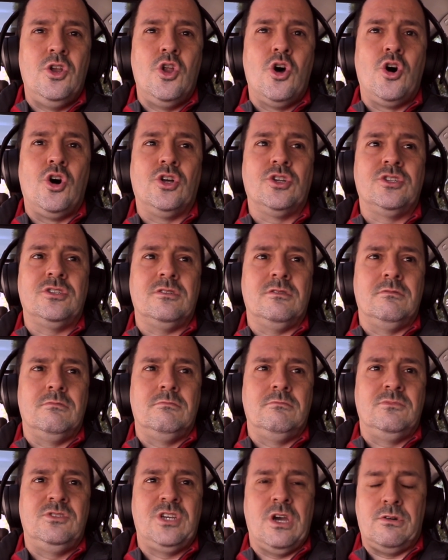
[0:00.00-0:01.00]
not
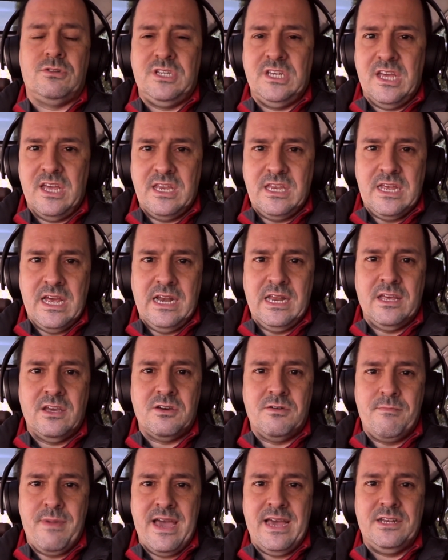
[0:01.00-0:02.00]
shouting and yelling
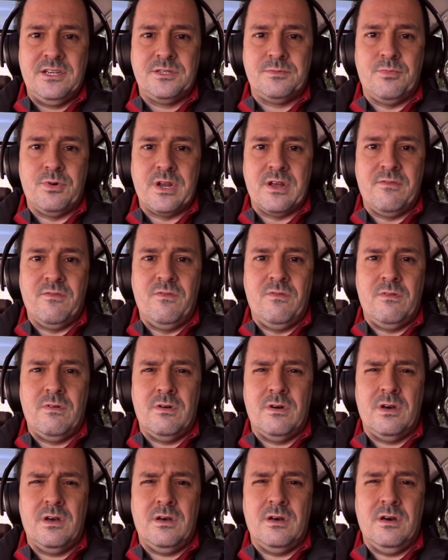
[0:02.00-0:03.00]
commands, but a,
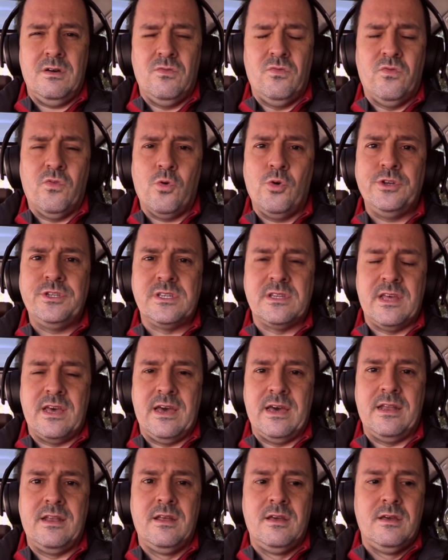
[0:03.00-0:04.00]
a voice
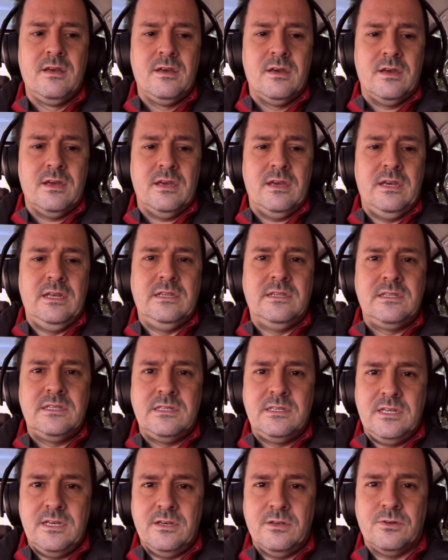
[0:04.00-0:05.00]
that
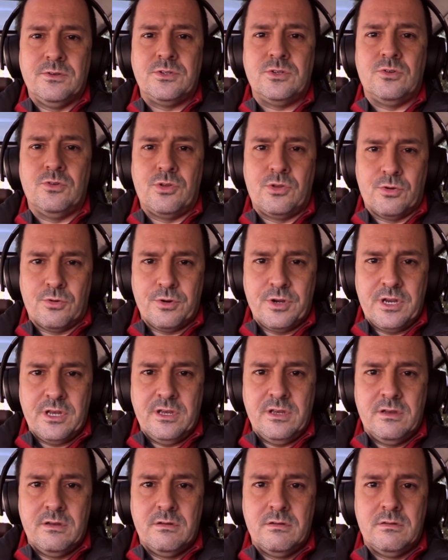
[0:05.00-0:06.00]
instills
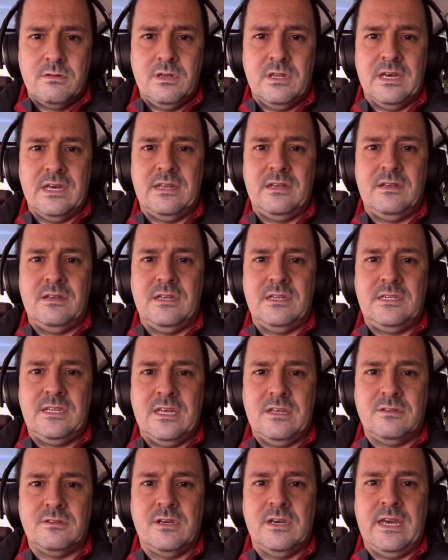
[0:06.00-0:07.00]
authority, that, that
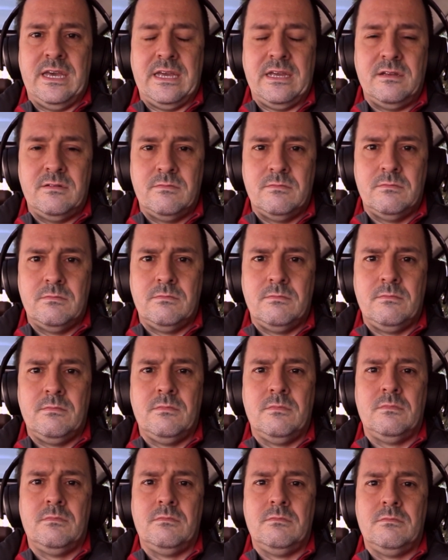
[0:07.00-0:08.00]
tells you, hey,
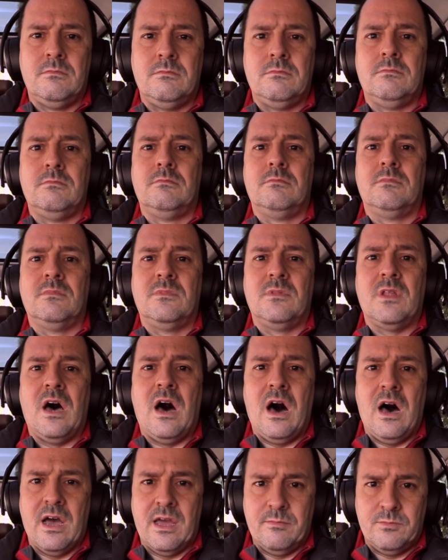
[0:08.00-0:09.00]

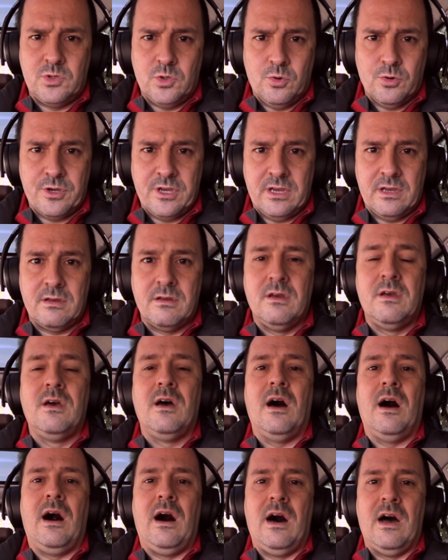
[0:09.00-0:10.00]
I'm talking,
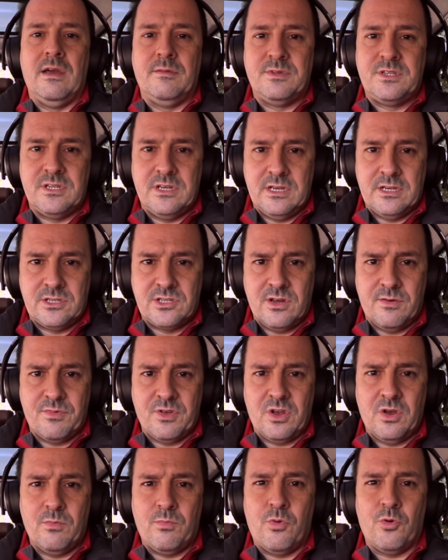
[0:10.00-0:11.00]
I'm saying
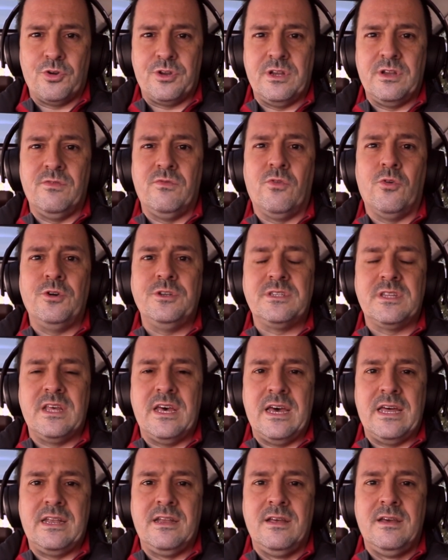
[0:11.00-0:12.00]
something important, a voice
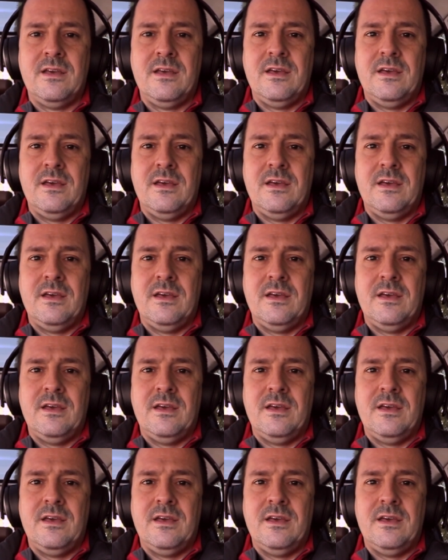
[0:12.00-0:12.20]
that